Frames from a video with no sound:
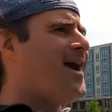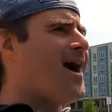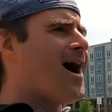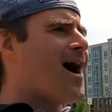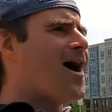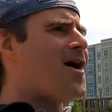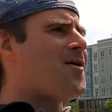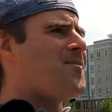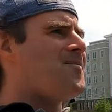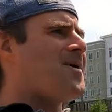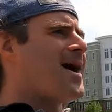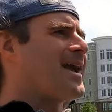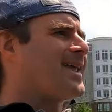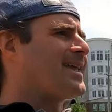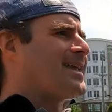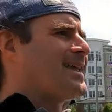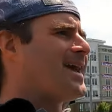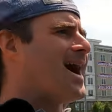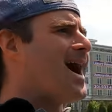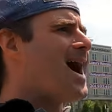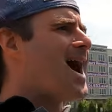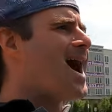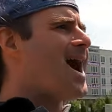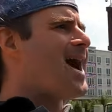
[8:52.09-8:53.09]
Oh my
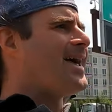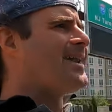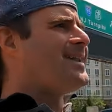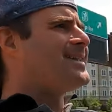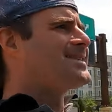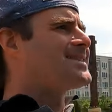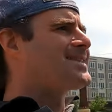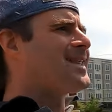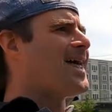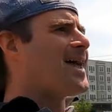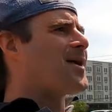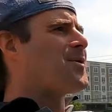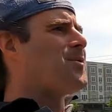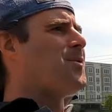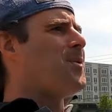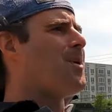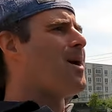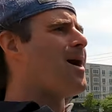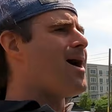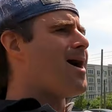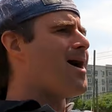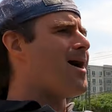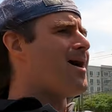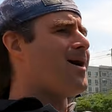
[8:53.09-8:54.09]
God, it's like,
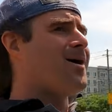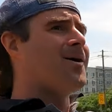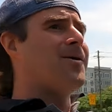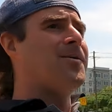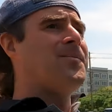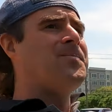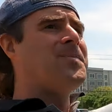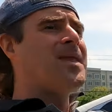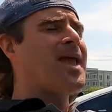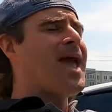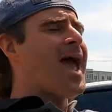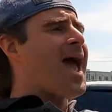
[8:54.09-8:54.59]
whoa.